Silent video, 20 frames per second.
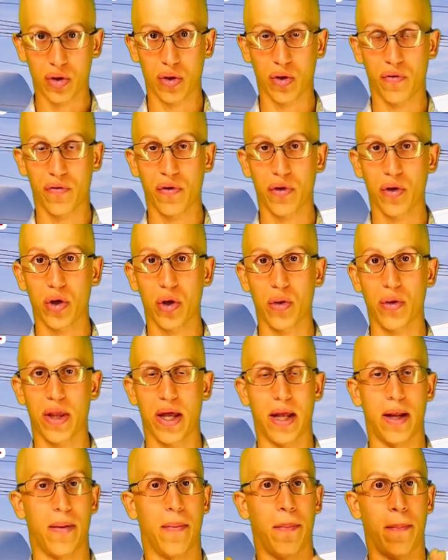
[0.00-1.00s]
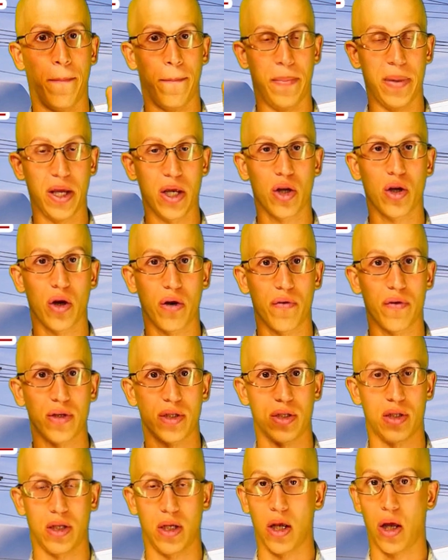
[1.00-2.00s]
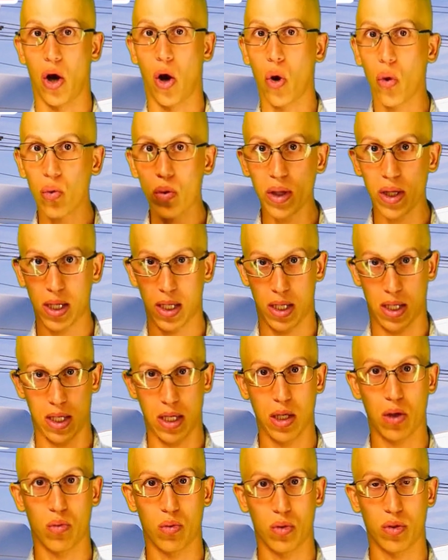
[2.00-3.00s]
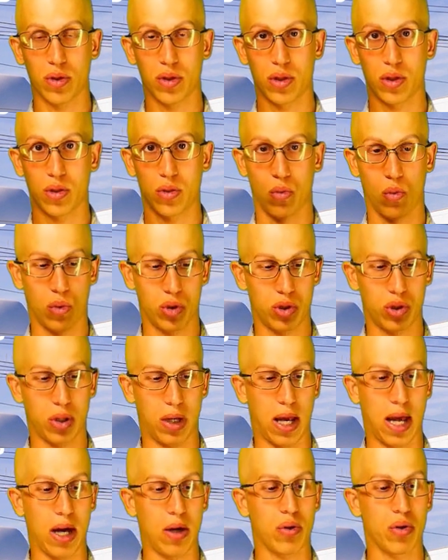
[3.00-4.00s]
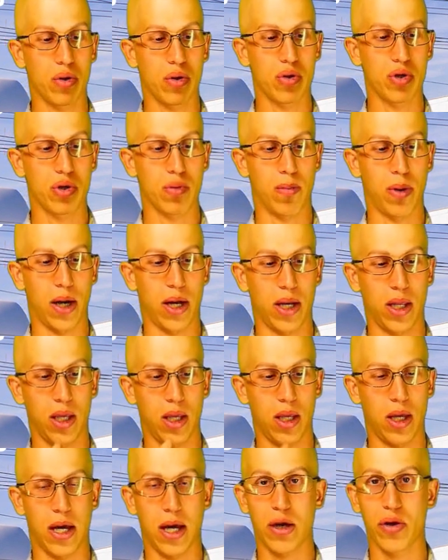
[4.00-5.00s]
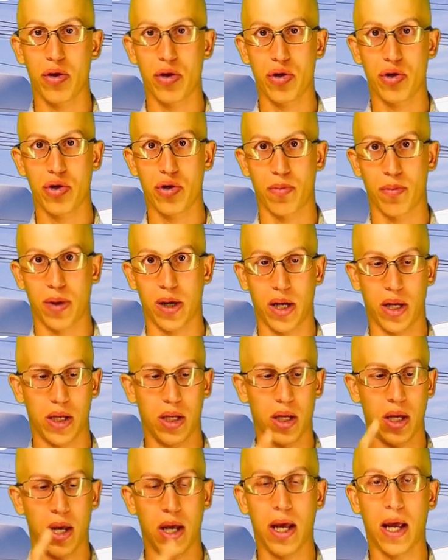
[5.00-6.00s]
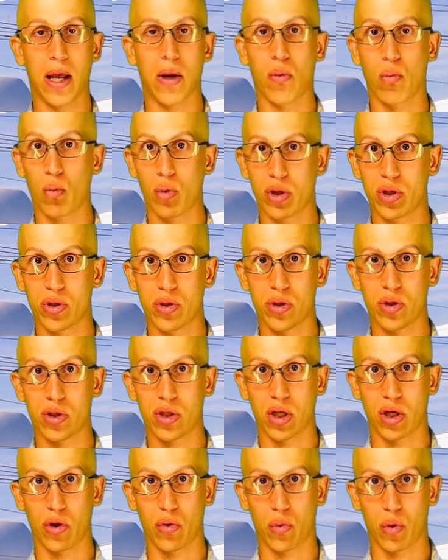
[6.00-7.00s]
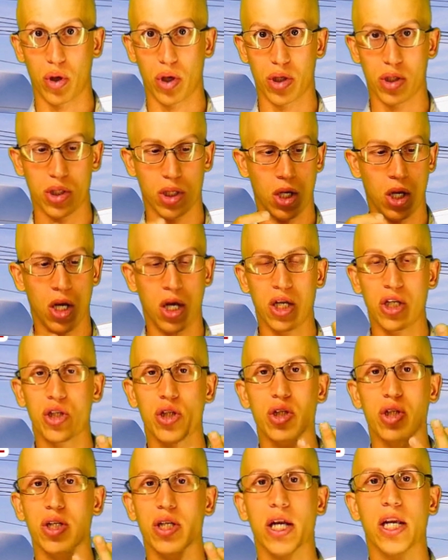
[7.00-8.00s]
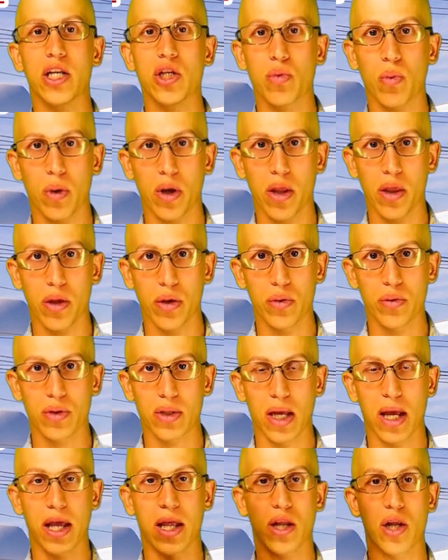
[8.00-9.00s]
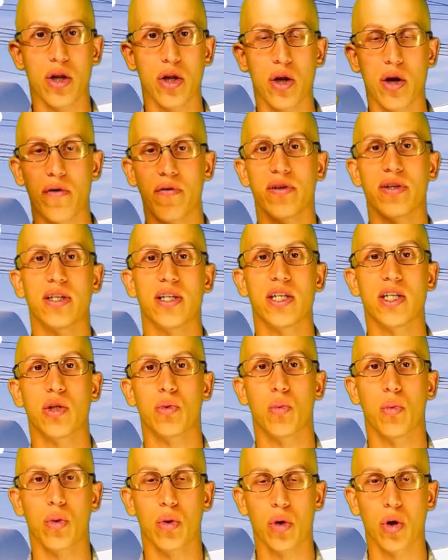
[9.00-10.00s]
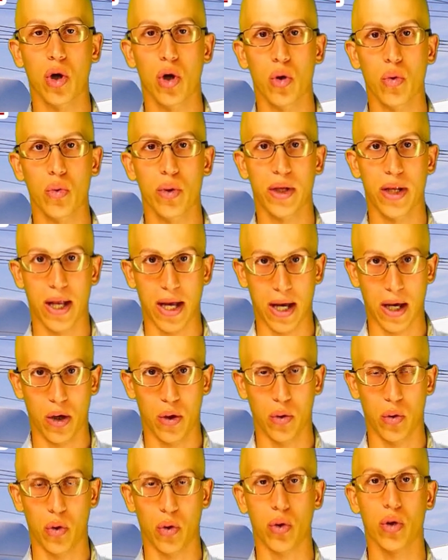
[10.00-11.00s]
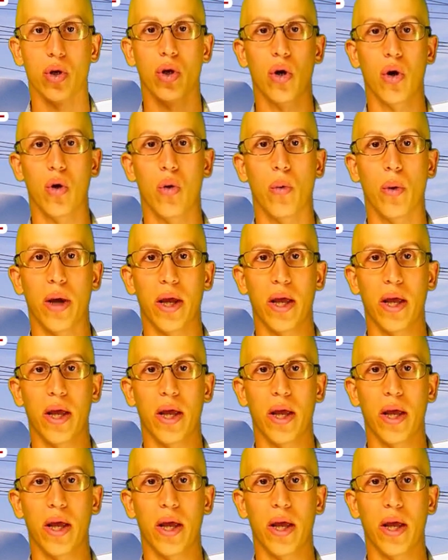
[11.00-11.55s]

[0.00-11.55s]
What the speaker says: So if you know that being nervous only equals how you use your body, how you use your mind, and what you use on your words, just change one of those and the nervousness will go down or go